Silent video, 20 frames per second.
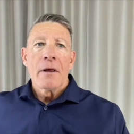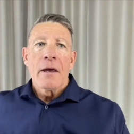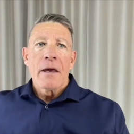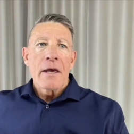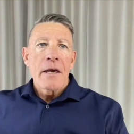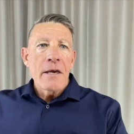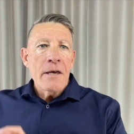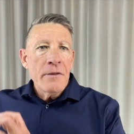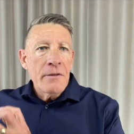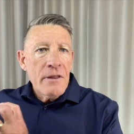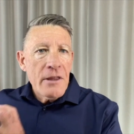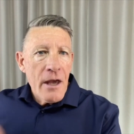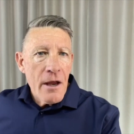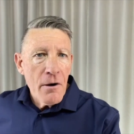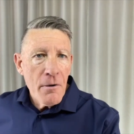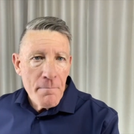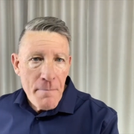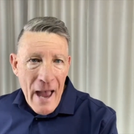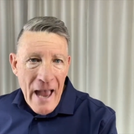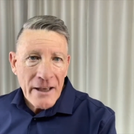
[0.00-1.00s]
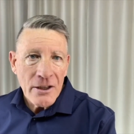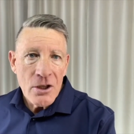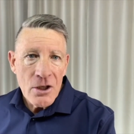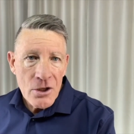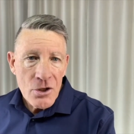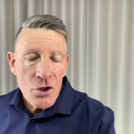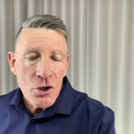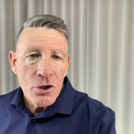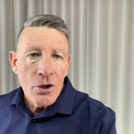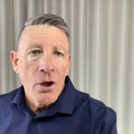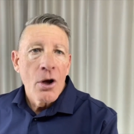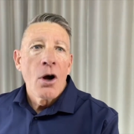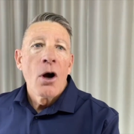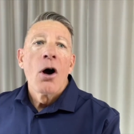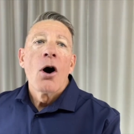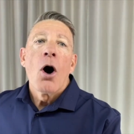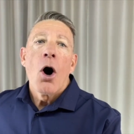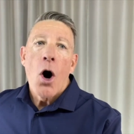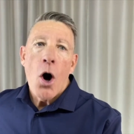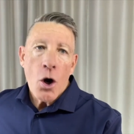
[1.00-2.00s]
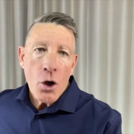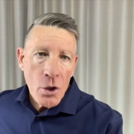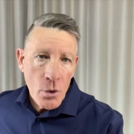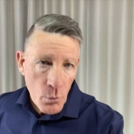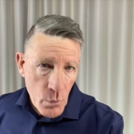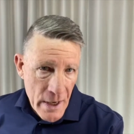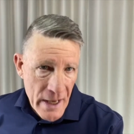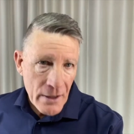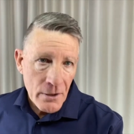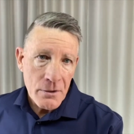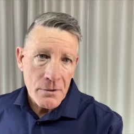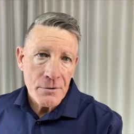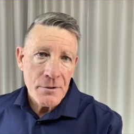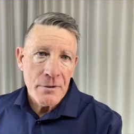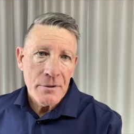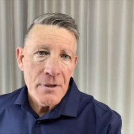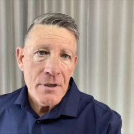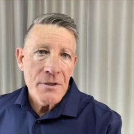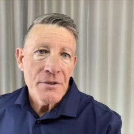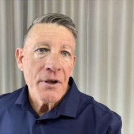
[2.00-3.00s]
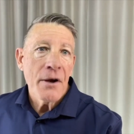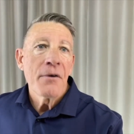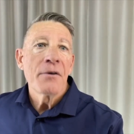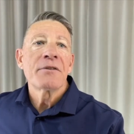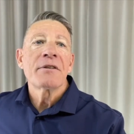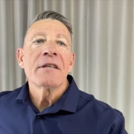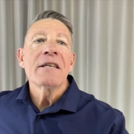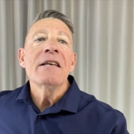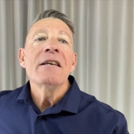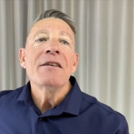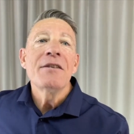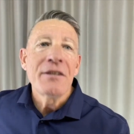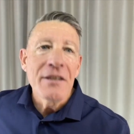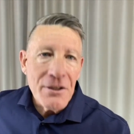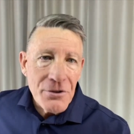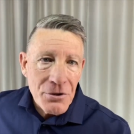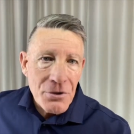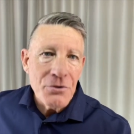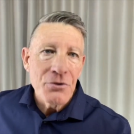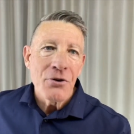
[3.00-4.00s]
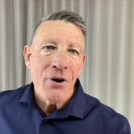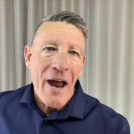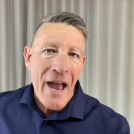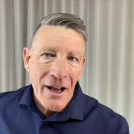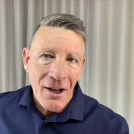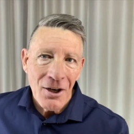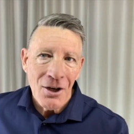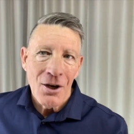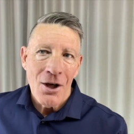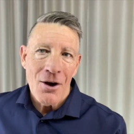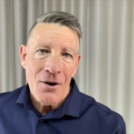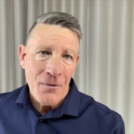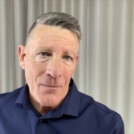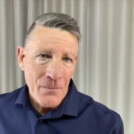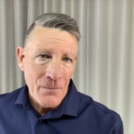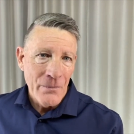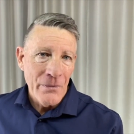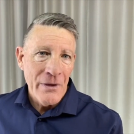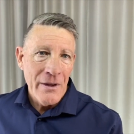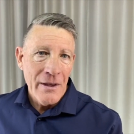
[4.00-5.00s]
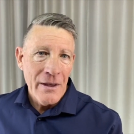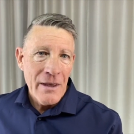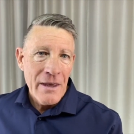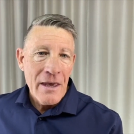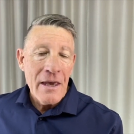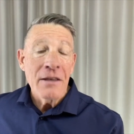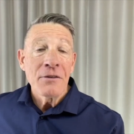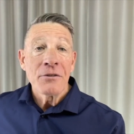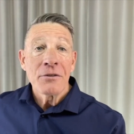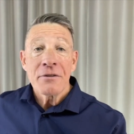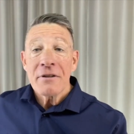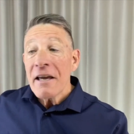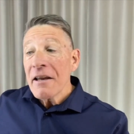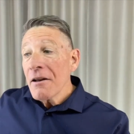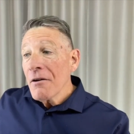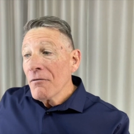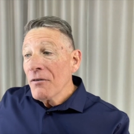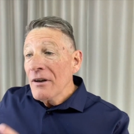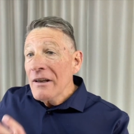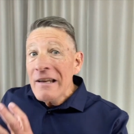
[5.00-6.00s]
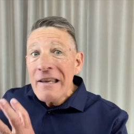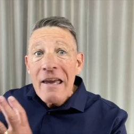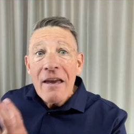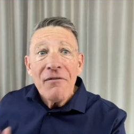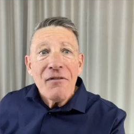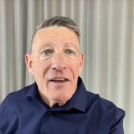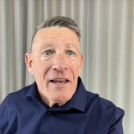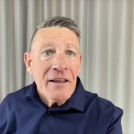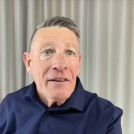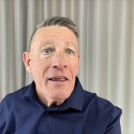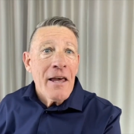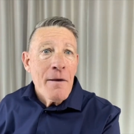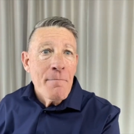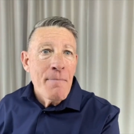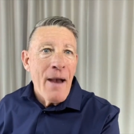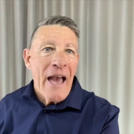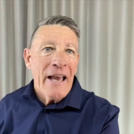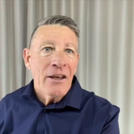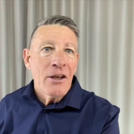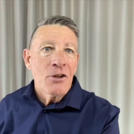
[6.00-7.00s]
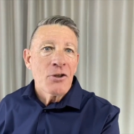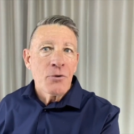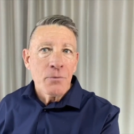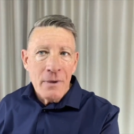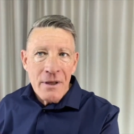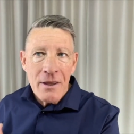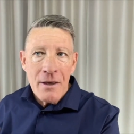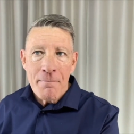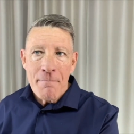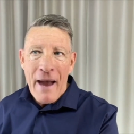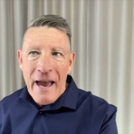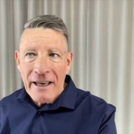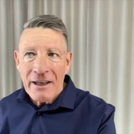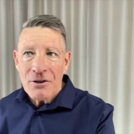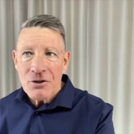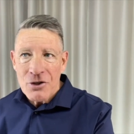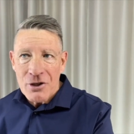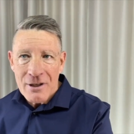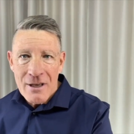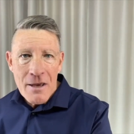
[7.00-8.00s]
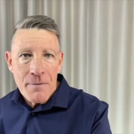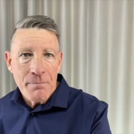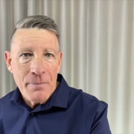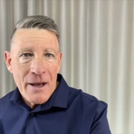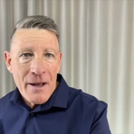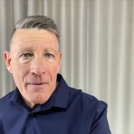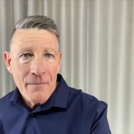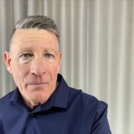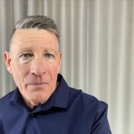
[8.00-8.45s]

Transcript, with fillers: in their baggage on wheels, so it's easy to drag along, instead of leaving their baggage with a baggage keeper.